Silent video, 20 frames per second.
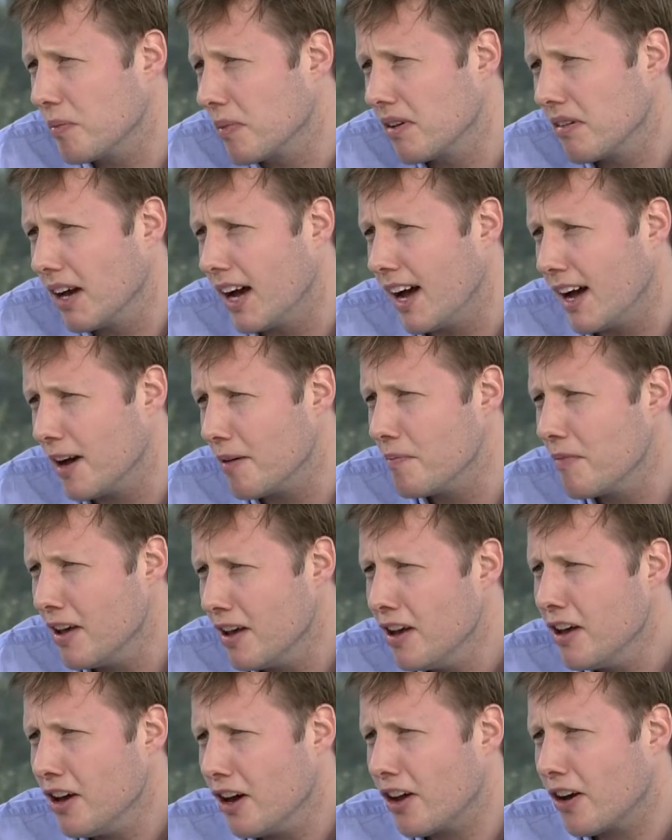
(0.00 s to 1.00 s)

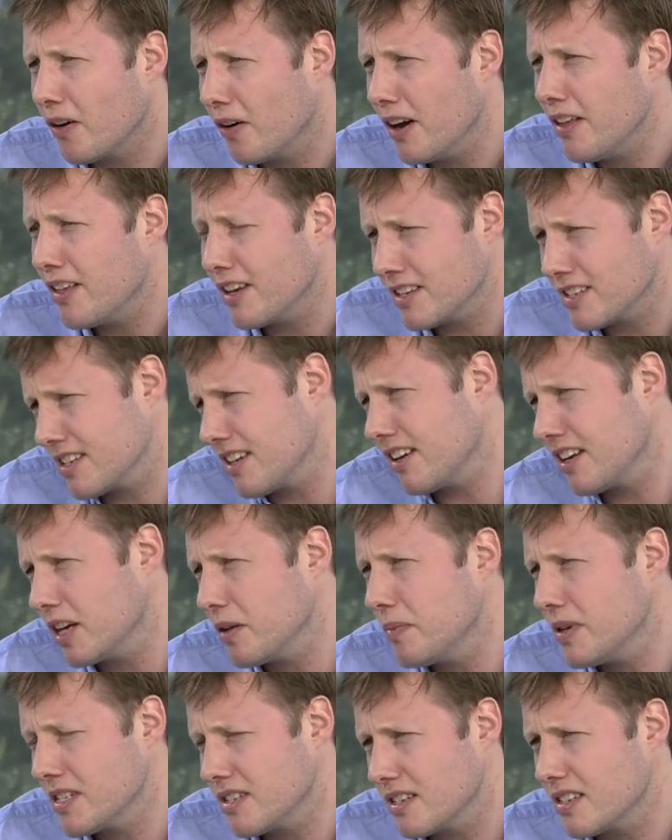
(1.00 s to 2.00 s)
I think starting a
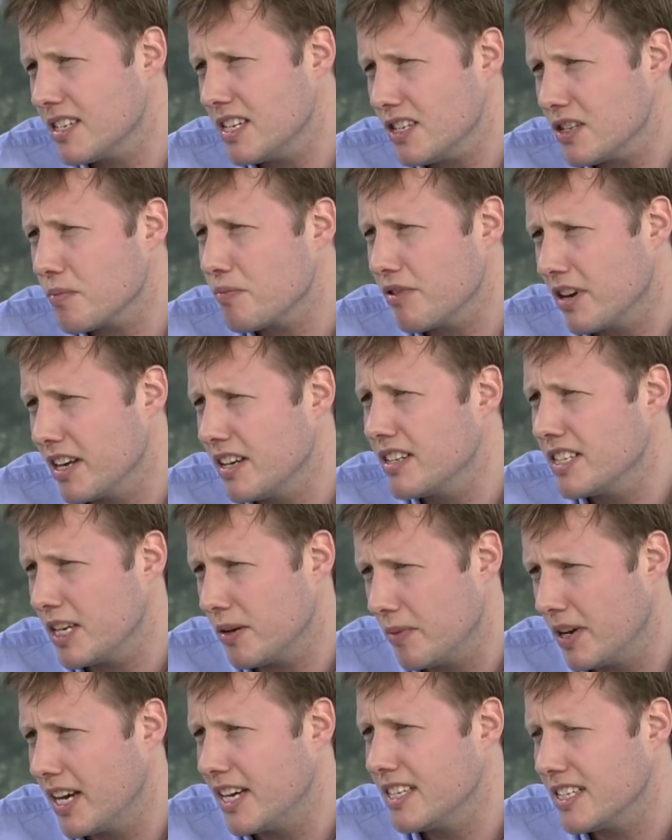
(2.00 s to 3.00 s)
business is a pretty
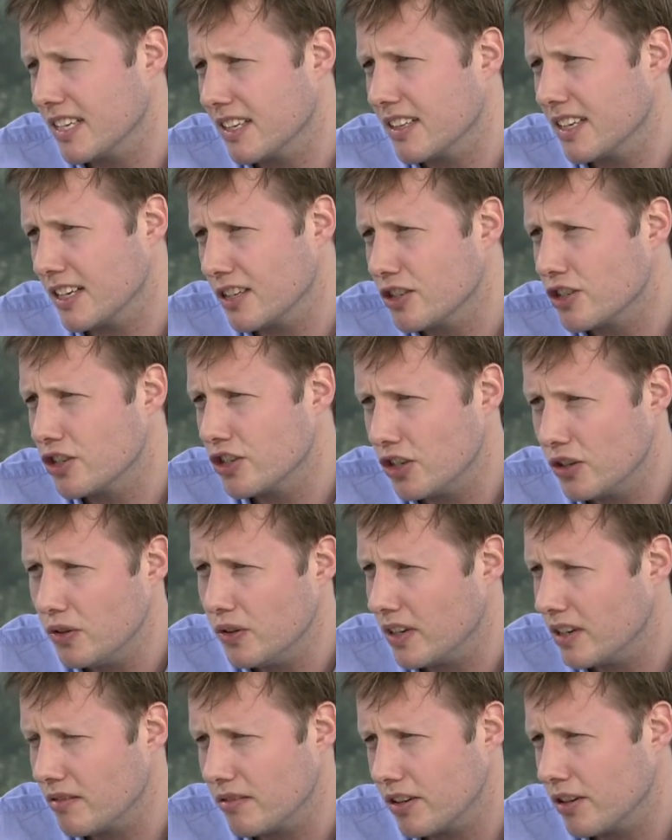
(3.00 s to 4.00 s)
intimidating thing to do,
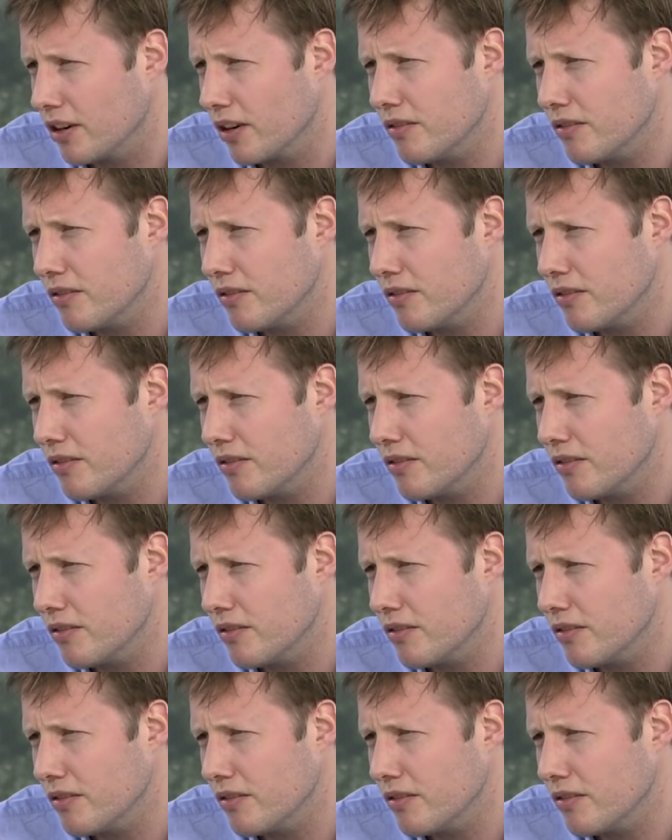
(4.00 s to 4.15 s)
and